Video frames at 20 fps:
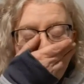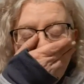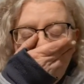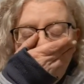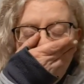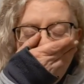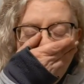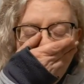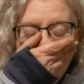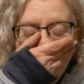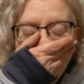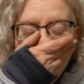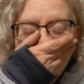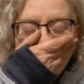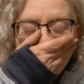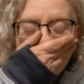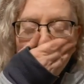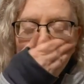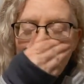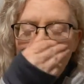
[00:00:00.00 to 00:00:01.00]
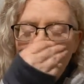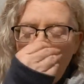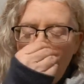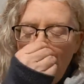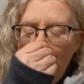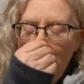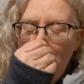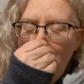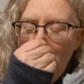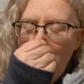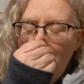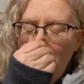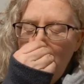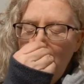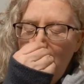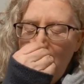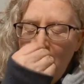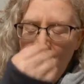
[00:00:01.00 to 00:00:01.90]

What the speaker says: No one is speaking in this clip.